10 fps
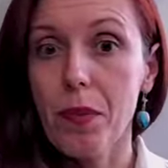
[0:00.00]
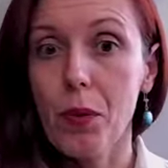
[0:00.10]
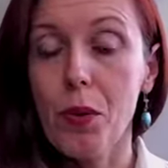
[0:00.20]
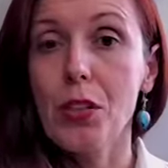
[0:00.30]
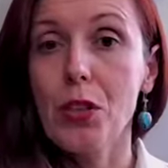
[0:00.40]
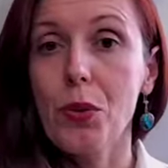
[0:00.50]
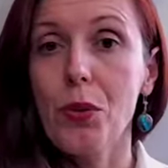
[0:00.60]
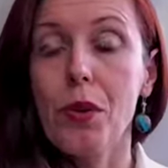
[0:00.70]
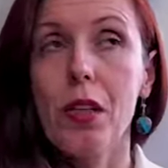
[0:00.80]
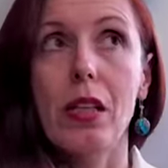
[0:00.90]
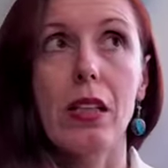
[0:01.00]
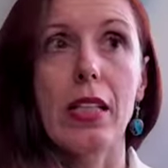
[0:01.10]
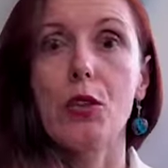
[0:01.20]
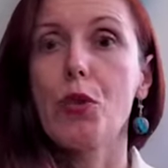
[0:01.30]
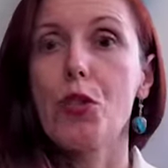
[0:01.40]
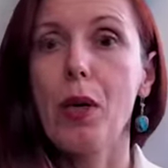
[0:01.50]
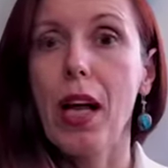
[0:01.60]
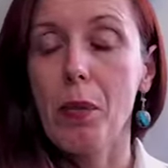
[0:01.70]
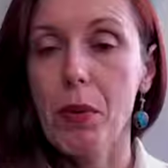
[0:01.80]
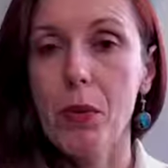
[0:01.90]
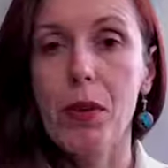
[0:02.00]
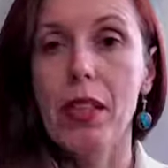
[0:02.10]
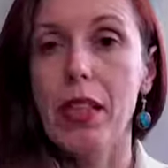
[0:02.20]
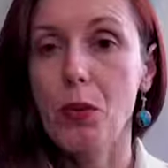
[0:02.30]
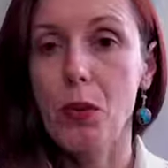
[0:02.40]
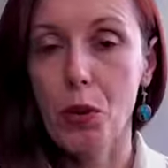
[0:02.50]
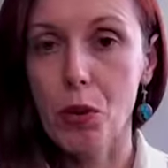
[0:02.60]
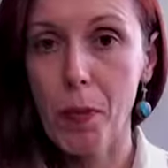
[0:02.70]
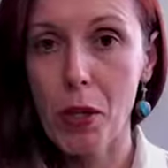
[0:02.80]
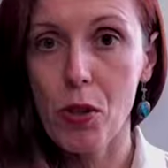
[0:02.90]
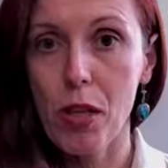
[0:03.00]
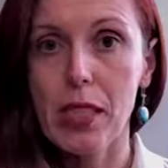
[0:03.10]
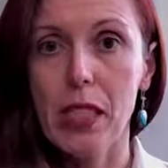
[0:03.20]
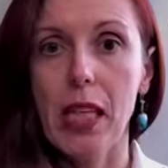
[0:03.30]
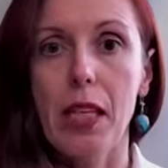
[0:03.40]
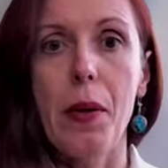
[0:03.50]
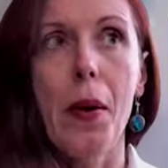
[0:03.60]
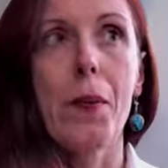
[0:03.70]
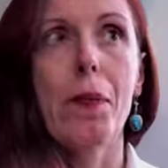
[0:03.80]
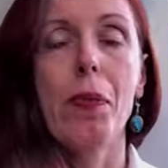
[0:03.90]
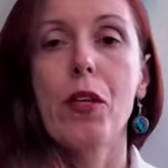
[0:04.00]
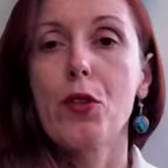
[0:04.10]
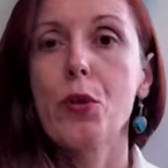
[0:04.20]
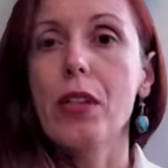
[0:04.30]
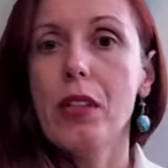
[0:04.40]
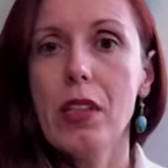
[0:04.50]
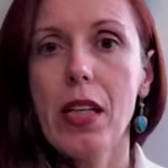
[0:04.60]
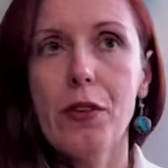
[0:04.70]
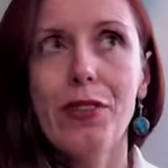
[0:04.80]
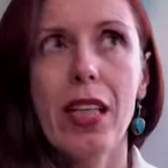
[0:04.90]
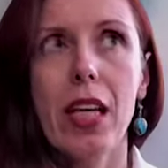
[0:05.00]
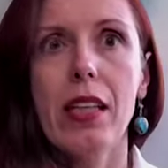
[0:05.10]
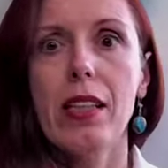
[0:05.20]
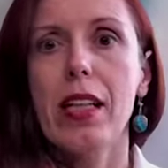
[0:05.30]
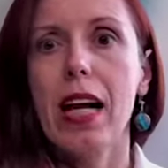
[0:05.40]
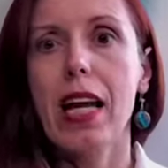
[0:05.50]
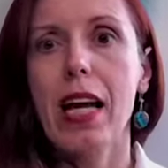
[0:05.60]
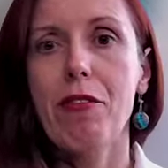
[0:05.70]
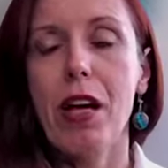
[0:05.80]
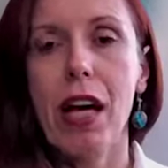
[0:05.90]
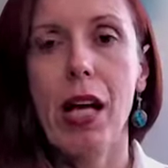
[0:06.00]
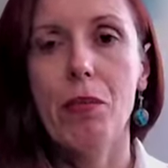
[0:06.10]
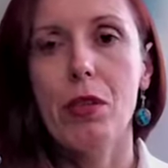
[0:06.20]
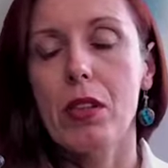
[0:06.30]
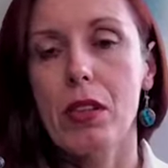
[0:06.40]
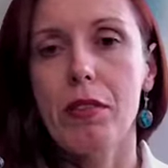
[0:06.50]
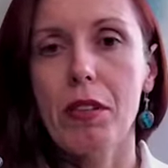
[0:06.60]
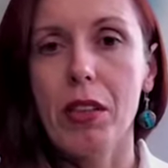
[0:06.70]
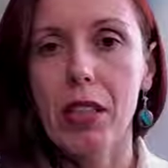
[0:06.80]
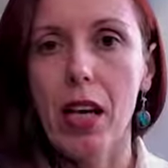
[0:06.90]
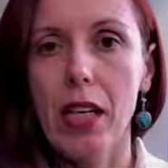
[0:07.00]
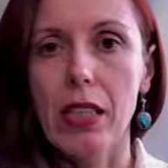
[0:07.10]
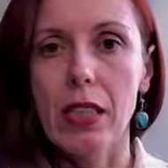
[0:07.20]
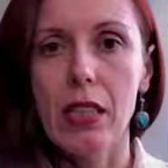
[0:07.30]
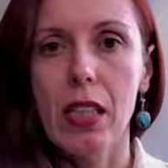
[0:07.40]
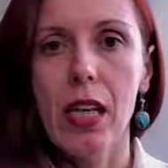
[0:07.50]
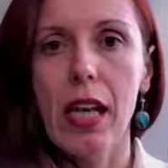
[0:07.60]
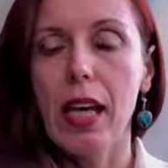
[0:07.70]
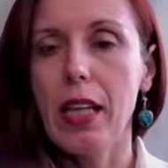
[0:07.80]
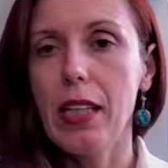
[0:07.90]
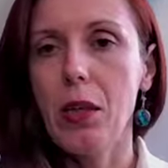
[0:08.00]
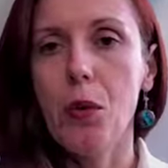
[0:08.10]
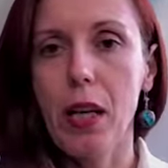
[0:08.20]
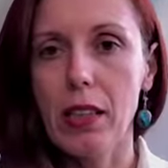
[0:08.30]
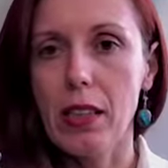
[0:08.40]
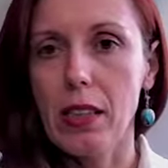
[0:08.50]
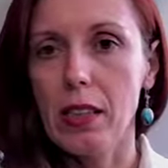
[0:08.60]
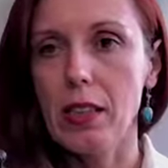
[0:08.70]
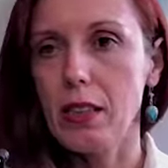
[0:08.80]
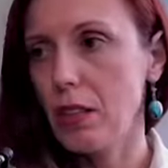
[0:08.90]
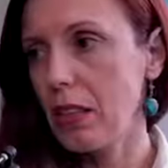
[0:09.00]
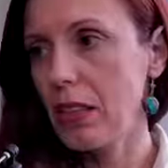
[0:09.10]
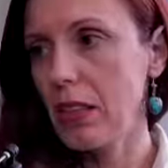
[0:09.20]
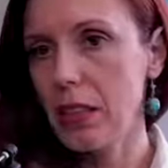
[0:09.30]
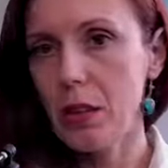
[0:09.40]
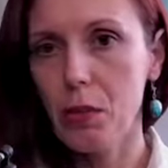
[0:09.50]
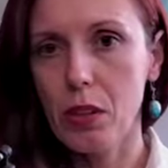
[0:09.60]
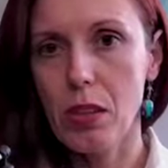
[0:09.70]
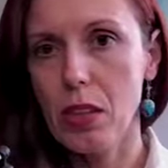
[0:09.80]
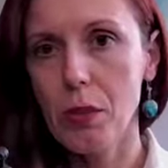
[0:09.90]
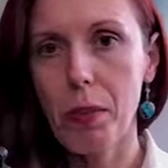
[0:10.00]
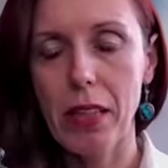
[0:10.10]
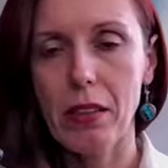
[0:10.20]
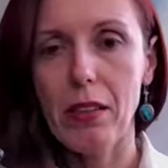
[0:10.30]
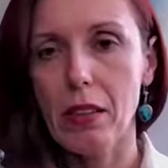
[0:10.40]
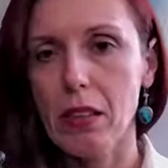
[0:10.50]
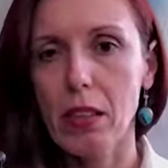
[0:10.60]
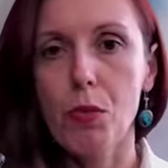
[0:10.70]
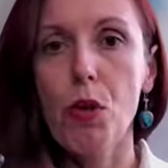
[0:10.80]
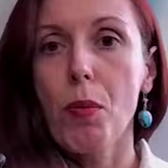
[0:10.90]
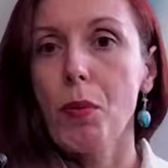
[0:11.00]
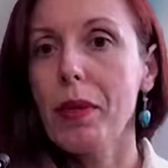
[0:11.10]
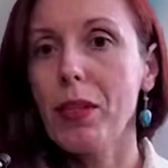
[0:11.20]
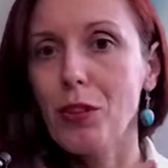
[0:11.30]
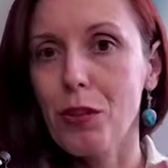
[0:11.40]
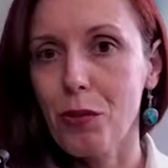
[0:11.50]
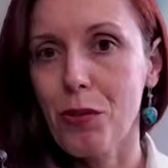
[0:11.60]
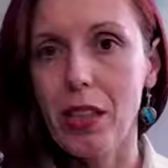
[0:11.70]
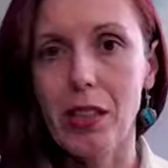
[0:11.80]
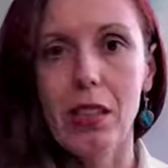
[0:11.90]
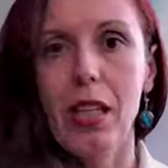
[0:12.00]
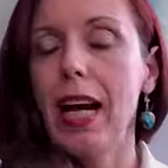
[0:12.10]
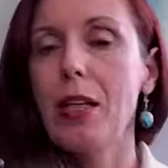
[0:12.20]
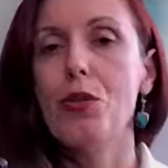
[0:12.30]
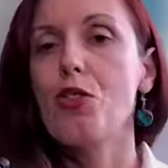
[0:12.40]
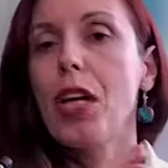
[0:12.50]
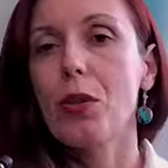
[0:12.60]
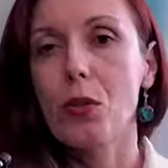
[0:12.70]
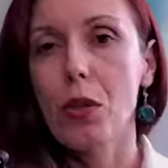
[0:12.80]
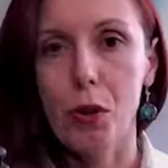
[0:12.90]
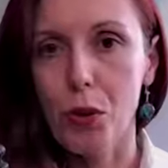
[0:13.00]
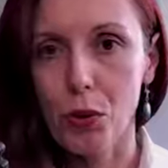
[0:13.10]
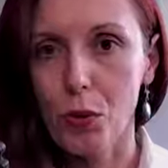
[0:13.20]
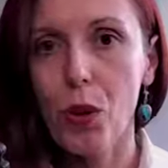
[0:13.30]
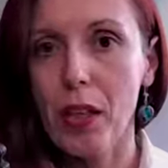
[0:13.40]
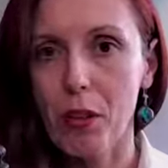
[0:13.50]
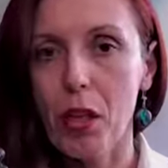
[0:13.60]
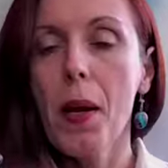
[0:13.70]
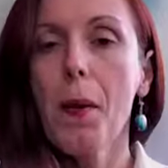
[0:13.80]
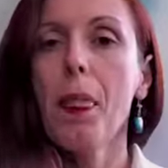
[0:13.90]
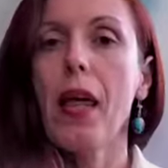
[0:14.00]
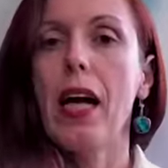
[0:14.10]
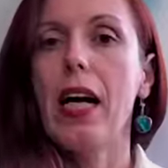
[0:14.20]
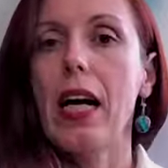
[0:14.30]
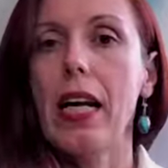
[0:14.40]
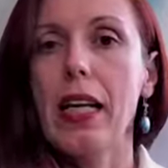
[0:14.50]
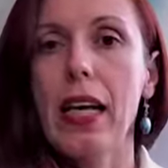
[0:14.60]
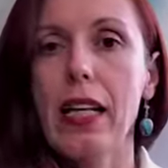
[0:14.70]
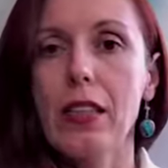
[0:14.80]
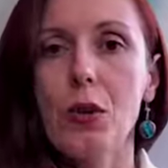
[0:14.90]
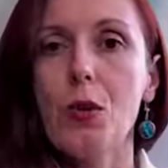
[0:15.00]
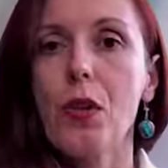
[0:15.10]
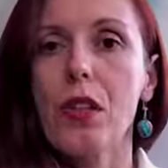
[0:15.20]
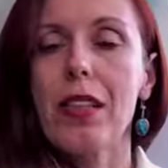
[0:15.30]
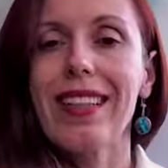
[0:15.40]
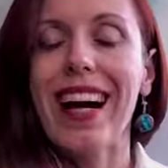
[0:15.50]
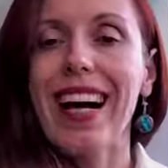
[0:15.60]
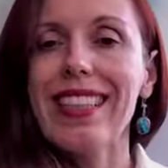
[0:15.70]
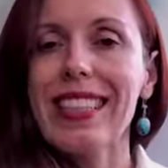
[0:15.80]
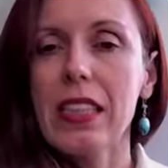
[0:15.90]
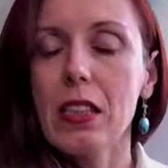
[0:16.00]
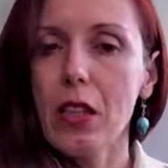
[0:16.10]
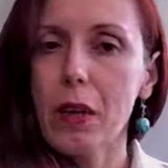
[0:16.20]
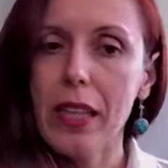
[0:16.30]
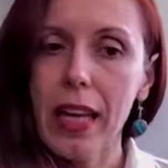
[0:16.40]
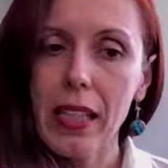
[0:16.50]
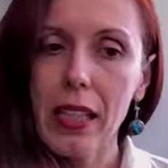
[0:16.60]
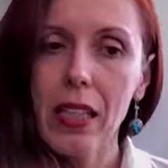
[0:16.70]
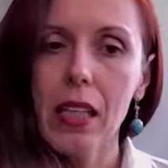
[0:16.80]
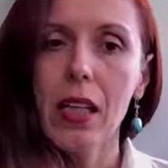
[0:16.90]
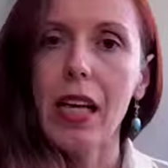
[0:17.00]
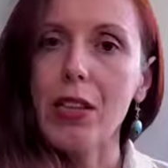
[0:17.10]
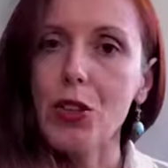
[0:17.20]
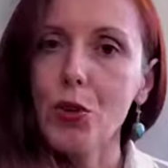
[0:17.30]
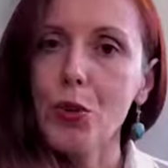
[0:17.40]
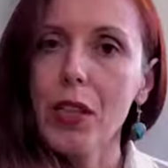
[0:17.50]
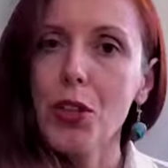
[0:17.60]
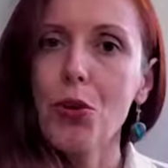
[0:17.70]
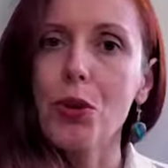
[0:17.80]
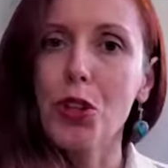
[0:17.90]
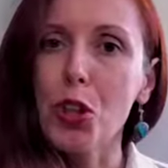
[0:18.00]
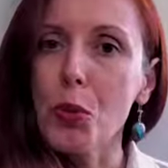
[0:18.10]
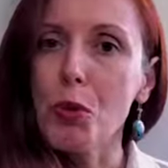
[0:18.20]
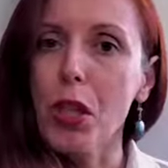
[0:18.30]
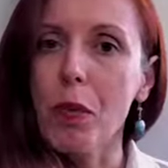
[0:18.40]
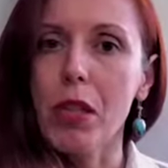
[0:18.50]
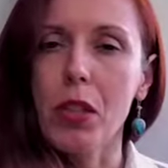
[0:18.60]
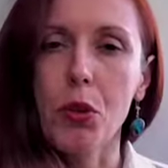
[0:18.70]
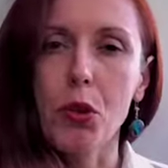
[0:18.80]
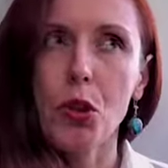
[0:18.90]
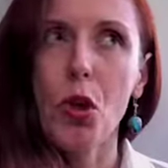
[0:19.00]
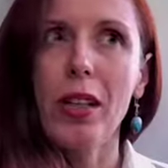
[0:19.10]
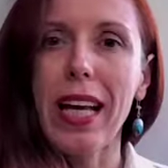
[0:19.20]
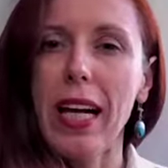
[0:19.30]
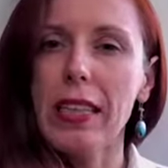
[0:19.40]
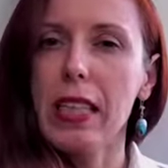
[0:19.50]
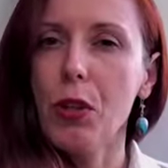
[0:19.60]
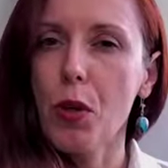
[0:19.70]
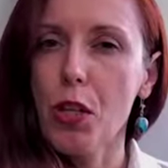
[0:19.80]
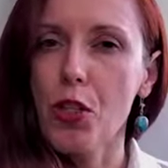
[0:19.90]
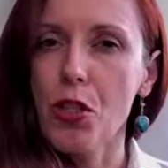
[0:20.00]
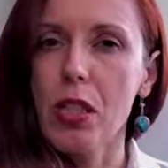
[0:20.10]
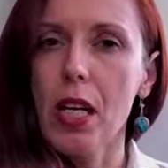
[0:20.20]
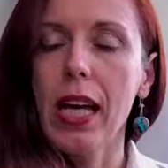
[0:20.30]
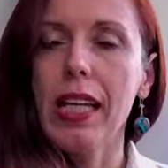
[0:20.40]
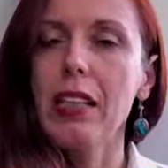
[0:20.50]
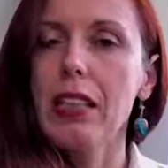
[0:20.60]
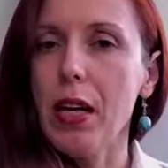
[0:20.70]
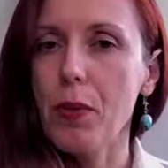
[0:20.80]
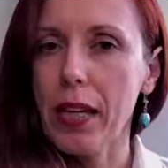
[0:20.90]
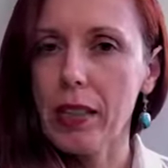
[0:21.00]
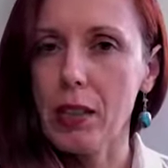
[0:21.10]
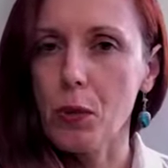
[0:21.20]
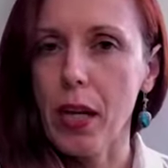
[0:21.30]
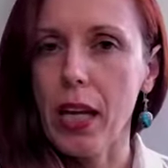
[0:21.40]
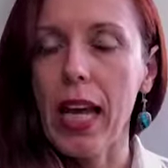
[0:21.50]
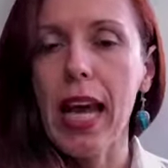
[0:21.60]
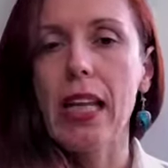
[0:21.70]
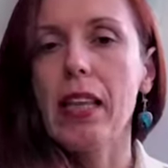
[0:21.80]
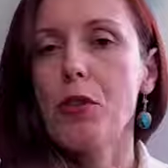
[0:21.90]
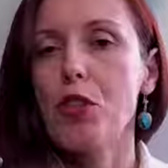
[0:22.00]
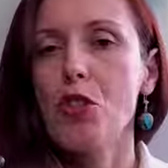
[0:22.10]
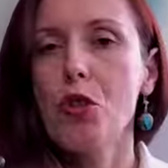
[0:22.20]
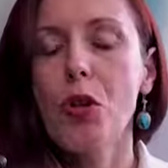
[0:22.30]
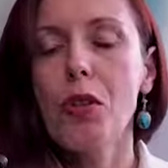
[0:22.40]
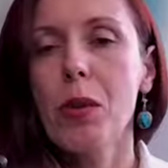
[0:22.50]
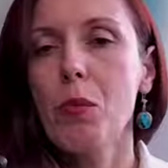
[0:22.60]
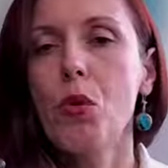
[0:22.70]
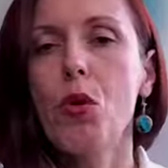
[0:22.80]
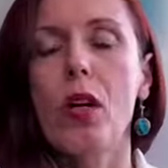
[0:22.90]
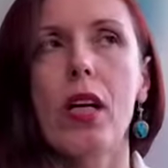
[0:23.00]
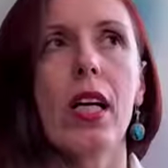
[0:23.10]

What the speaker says: right? So that's what you're helping with, that's what you're specializing in. So instead of saying that I have helped 50 clients and they all had there were these patterns, it's probably because of this, I don't know, childhood abuse or whatever. And so ask then, as soon as you assume something, you start asking questions in a directed way, and there is nothing more